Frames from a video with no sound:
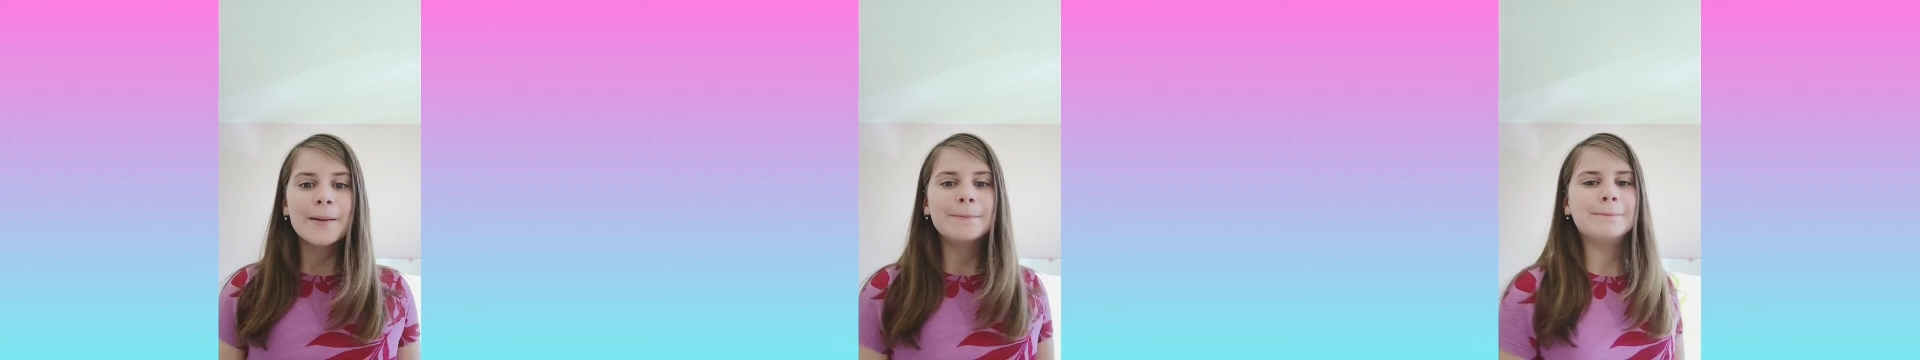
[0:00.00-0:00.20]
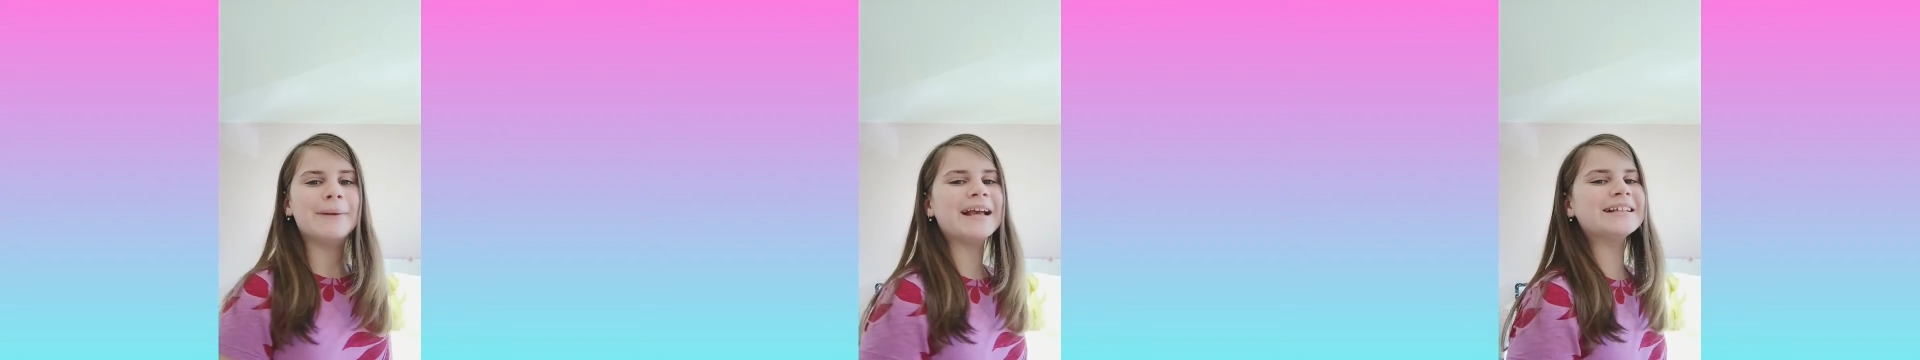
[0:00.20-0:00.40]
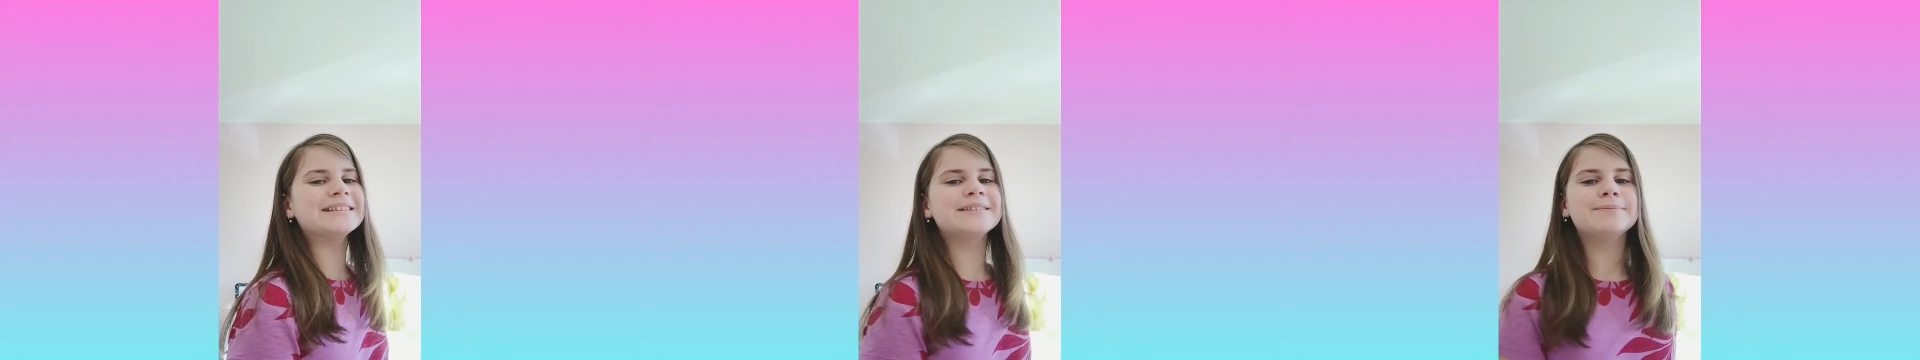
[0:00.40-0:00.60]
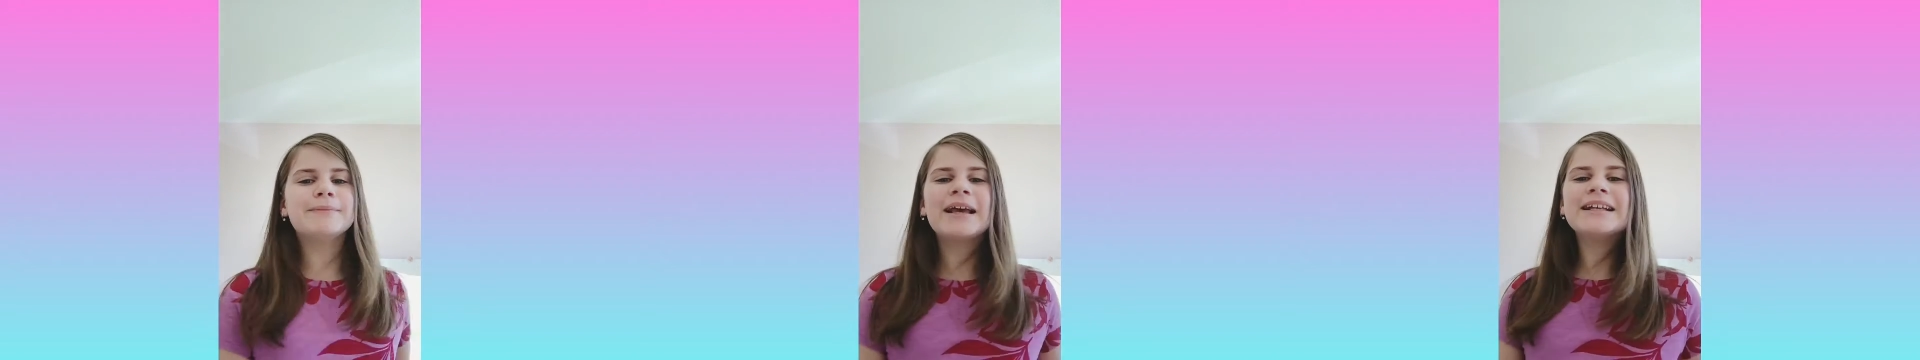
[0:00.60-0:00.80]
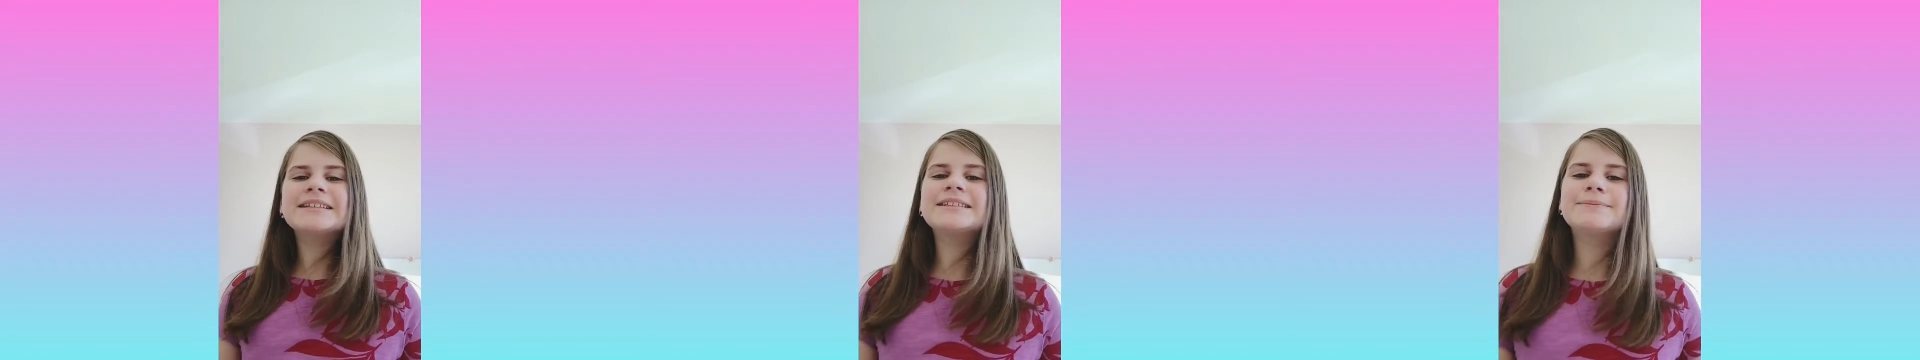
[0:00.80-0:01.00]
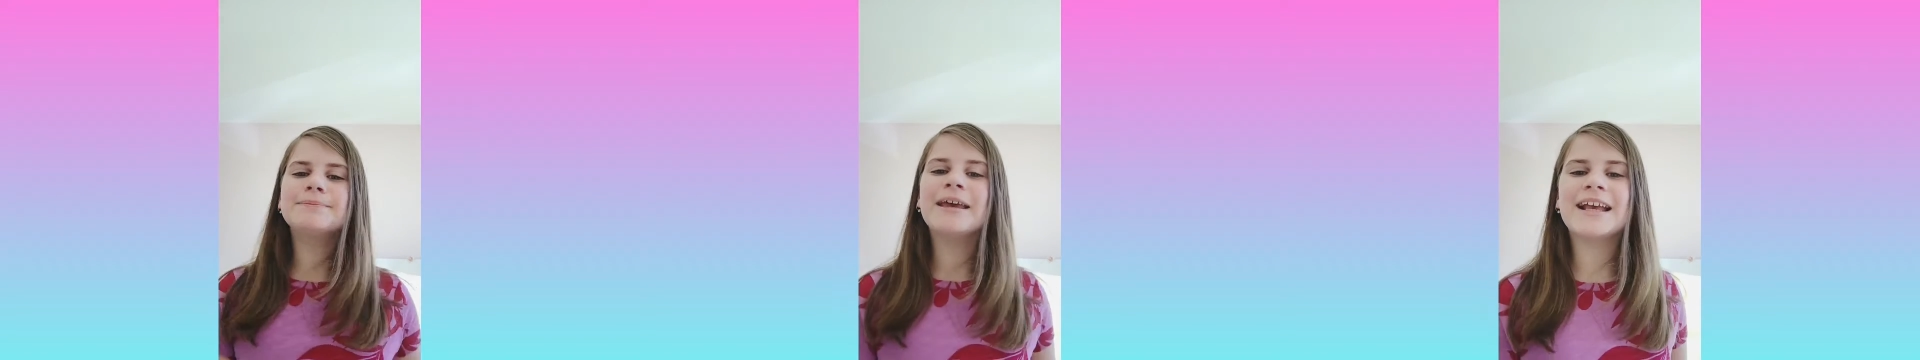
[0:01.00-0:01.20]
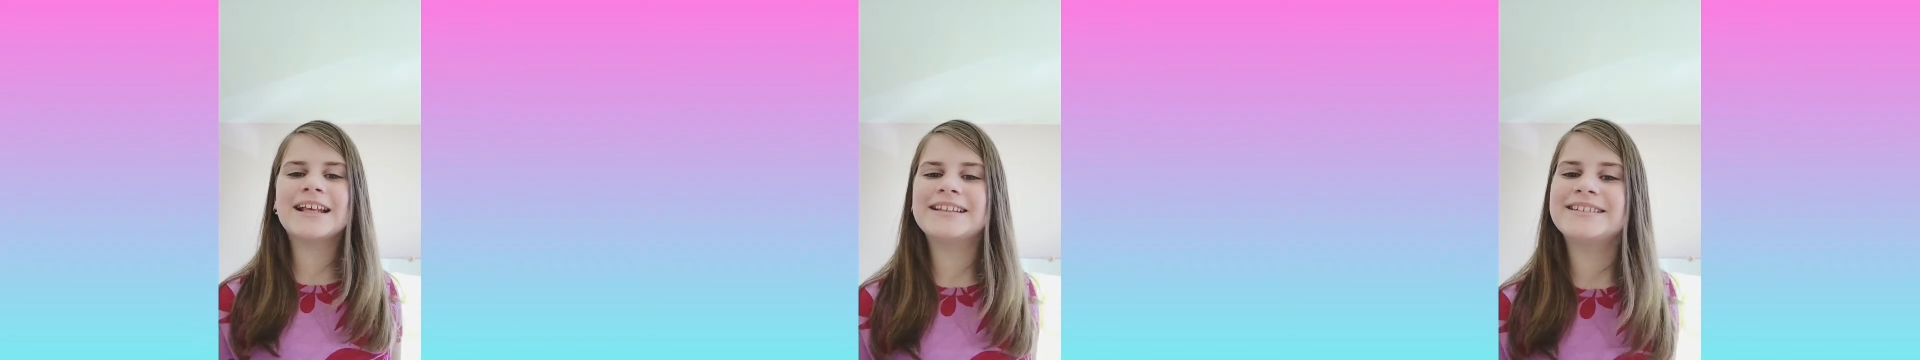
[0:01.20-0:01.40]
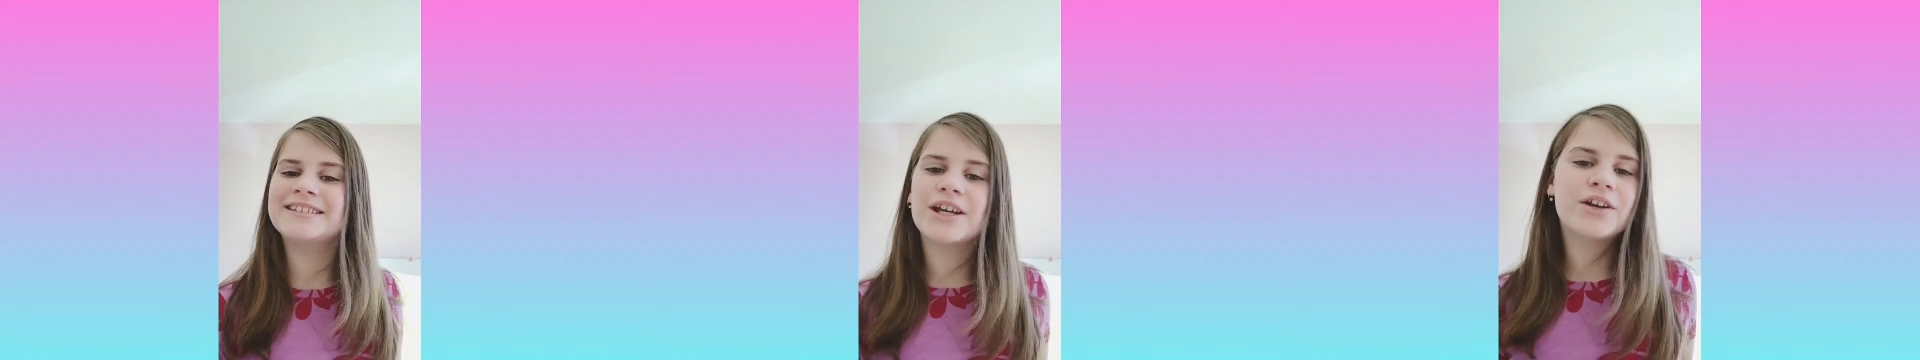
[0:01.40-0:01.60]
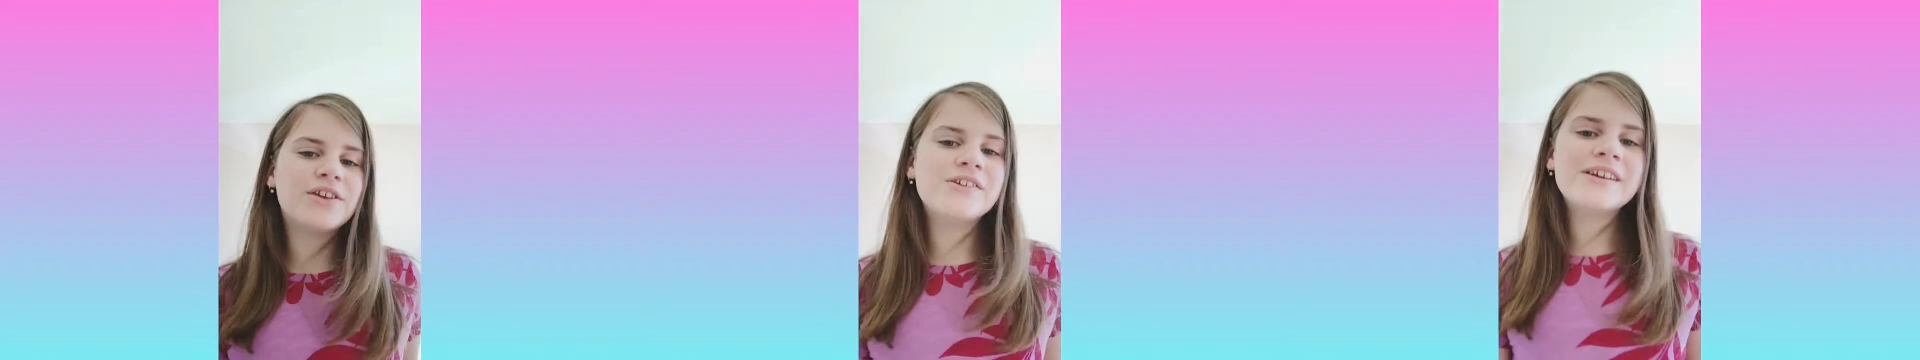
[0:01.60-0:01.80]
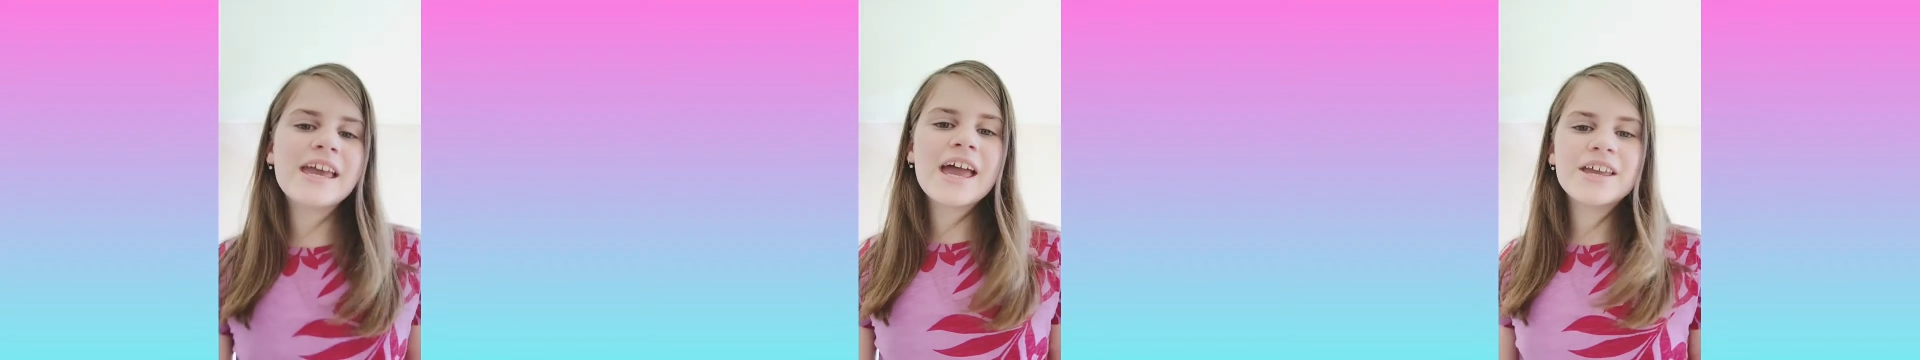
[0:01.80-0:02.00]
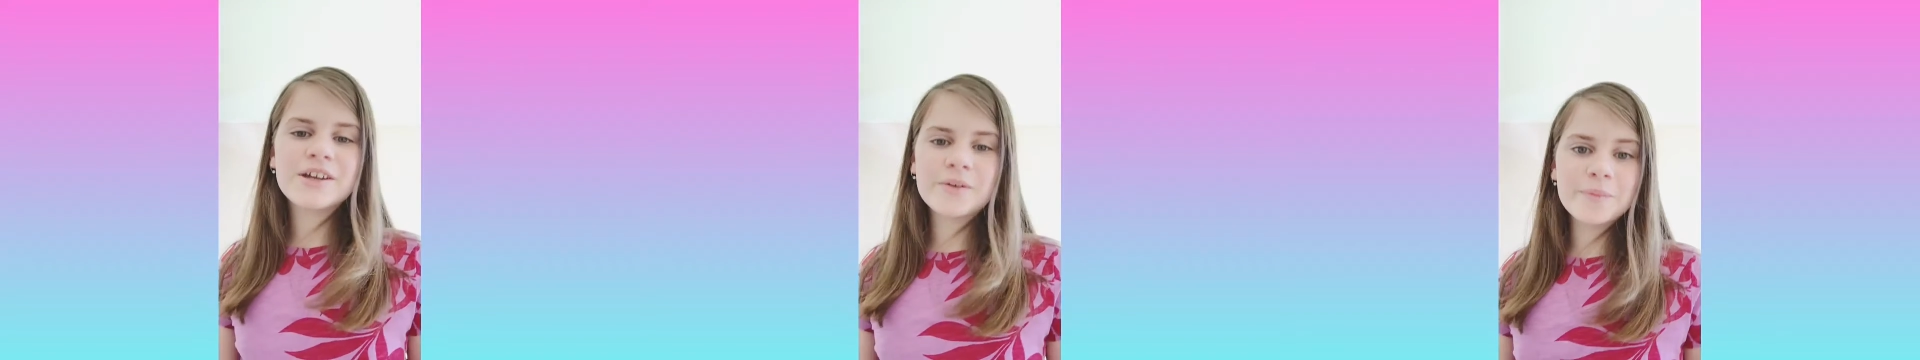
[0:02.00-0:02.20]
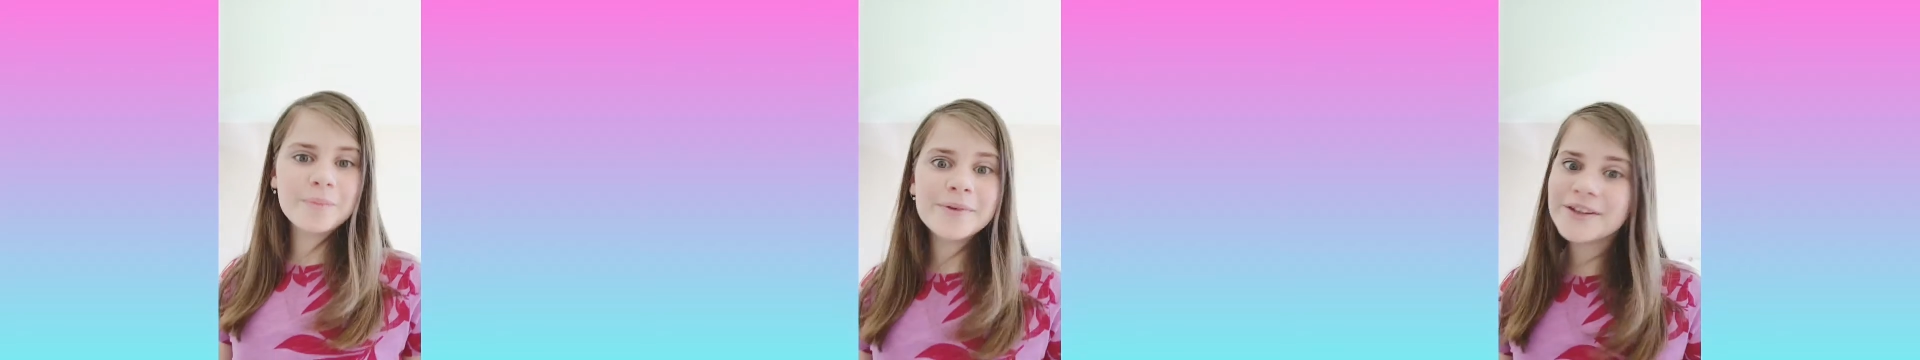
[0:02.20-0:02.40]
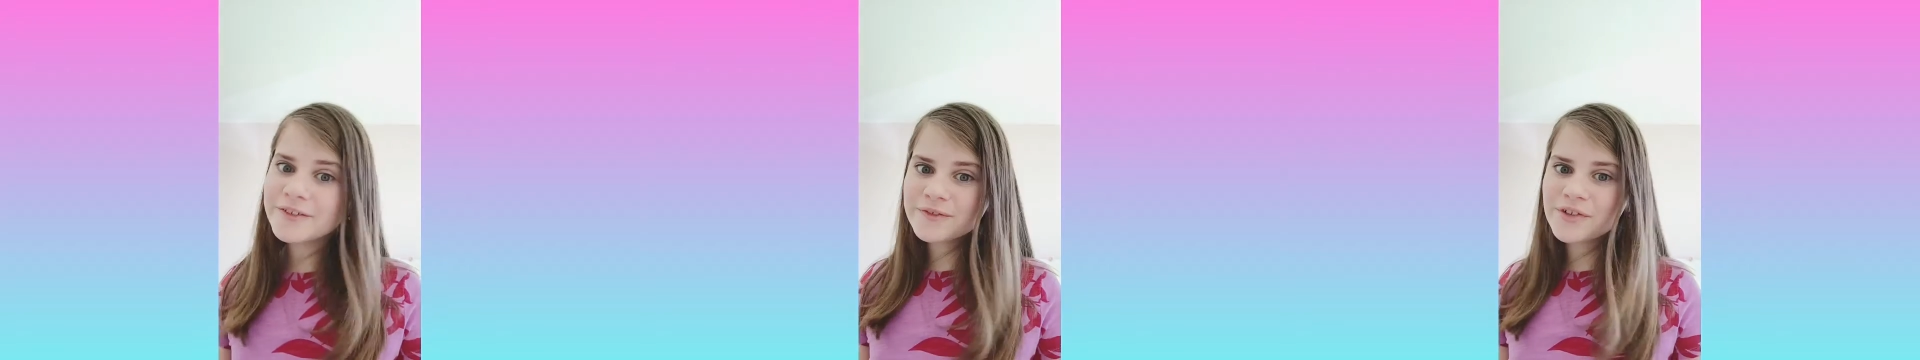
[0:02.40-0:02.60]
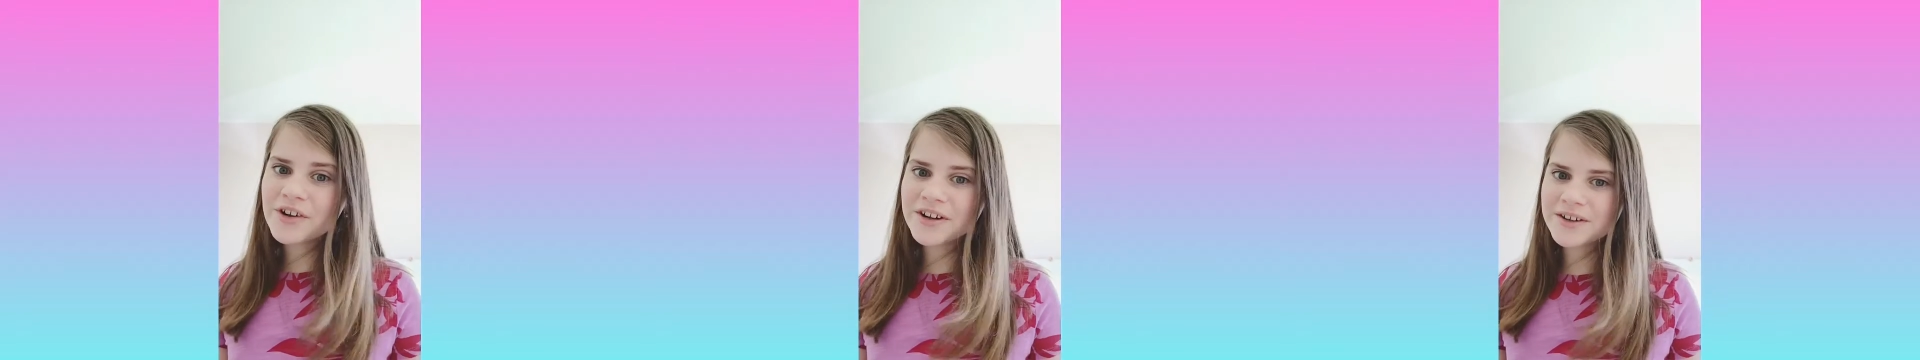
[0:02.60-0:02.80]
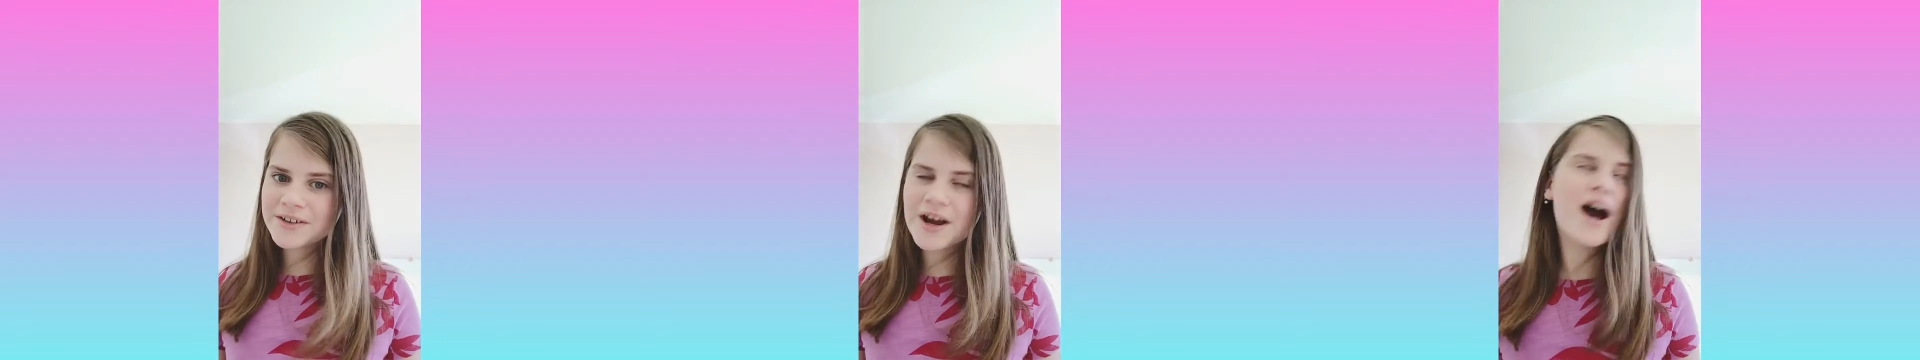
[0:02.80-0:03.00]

Mix, mix, mix, so you get your beautiful